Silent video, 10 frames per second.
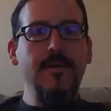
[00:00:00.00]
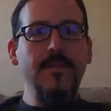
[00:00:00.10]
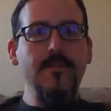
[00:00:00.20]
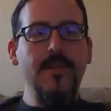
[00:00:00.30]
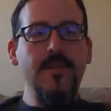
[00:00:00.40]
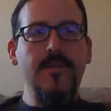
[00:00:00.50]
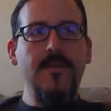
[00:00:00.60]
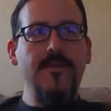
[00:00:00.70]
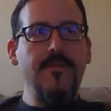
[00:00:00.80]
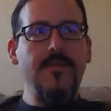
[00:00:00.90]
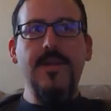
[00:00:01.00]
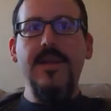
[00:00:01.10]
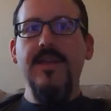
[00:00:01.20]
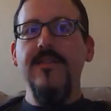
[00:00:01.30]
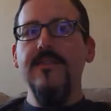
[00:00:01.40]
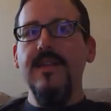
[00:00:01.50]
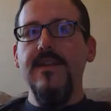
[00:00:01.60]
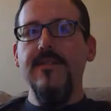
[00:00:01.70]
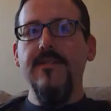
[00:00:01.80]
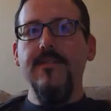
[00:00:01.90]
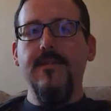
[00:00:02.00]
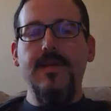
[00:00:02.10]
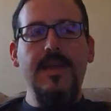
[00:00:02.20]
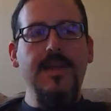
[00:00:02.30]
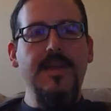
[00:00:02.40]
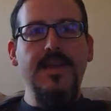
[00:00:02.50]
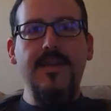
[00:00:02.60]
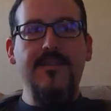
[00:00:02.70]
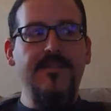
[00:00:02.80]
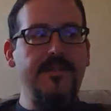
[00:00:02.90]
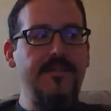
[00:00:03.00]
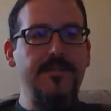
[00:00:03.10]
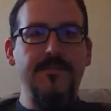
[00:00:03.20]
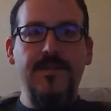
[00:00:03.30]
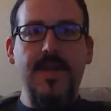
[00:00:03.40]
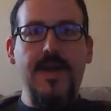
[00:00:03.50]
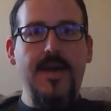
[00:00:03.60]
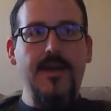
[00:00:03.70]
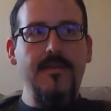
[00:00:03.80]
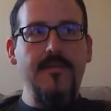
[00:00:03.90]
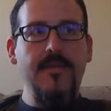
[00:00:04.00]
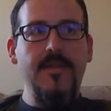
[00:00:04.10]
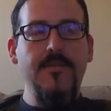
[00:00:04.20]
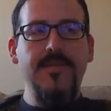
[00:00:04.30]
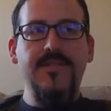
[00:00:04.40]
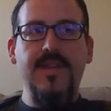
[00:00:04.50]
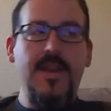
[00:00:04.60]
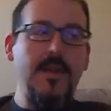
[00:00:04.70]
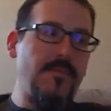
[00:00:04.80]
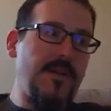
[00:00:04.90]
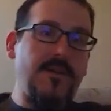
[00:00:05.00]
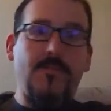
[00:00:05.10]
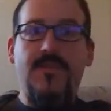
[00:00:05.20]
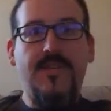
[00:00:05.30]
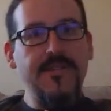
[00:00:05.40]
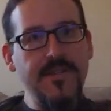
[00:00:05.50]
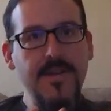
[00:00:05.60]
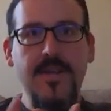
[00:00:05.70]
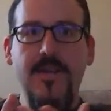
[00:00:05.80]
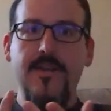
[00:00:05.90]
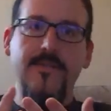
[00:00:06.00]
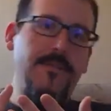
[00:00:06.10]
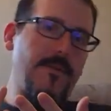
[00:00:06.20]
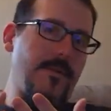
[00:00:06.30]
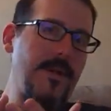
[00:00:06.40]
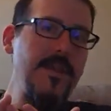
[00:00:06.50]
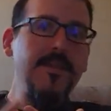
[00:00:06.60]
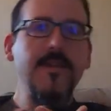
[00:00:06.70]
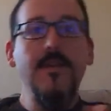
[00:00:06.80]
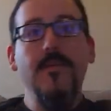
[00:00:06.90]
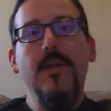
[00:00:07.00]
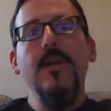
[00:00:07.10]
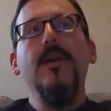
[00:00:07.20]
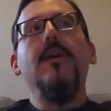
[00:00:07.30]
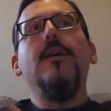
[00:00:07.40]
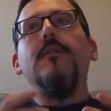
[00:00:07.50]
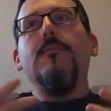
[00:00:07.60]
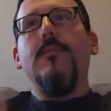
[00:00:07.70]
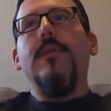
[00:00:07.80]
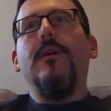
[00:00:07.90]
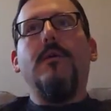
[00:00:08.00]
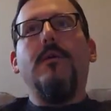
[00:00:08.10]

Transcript: but is there any incidence or any indication that you've got either a genetic predisposition to cancer or anything going on? No.